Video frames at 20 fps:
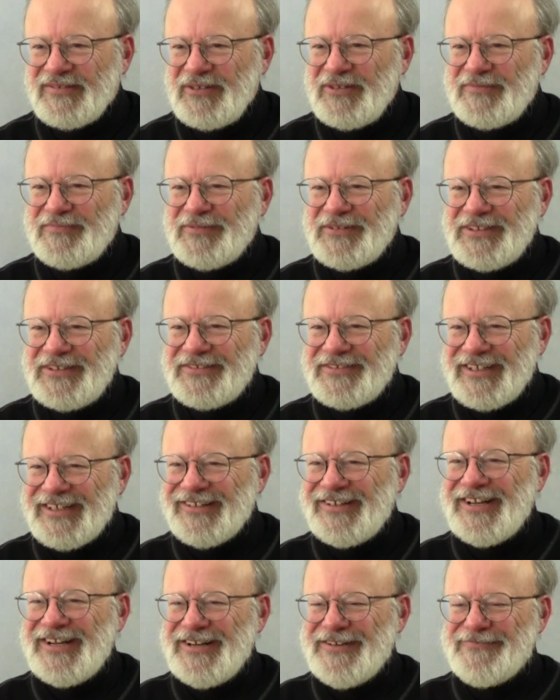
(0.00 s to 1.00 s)
we don't believe
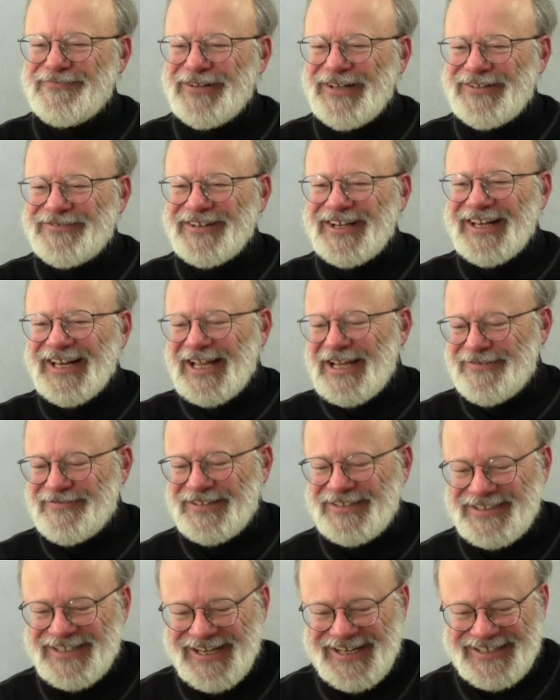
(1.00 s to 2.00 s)
it. We don't believe in
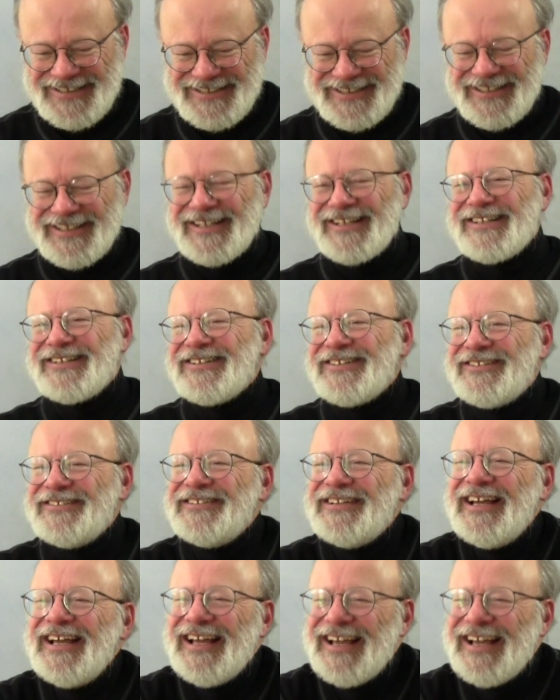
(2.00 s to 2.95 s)
climate change, let alone